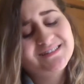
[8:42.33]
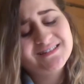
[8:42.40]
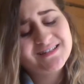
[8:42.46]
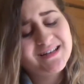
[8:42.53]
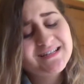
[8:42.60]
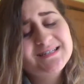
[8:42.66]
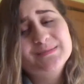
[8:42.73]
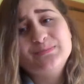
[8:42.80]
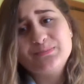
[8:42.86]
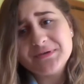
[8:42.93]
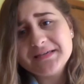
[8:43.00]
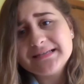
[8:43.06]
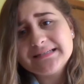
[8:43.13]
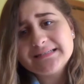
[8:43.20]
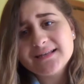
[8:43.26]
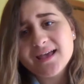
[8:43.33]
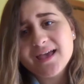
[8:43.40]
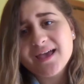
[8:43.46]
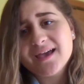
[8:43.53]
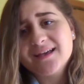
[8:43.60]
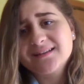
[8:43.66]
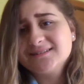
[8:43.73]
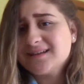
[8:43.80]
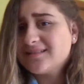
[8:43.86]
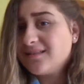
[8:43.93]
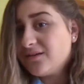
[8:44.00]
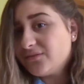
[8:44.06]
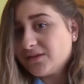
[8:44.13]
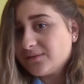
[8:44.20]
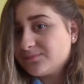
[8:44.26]
It's a nice beat, and I
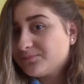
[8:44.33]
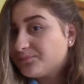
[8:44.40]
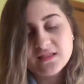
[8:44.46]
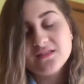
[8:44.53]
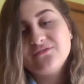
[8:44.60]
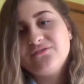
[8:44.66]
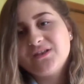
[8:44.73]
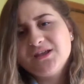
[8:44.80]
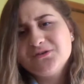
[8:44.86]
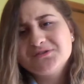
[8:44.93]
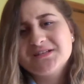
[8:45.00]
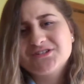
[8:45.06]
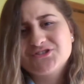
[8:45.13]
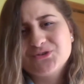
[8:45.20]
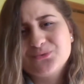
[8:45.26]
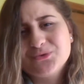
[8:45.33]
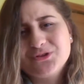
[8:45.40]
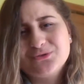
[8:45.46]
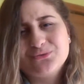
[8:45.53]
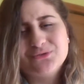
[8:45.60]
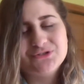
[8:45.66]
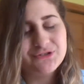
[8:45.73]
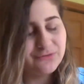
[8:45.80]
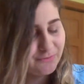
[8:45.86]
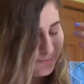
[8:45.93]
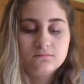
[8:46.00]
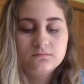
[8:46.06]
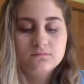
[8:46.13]
love it. And the video is actually really cool too.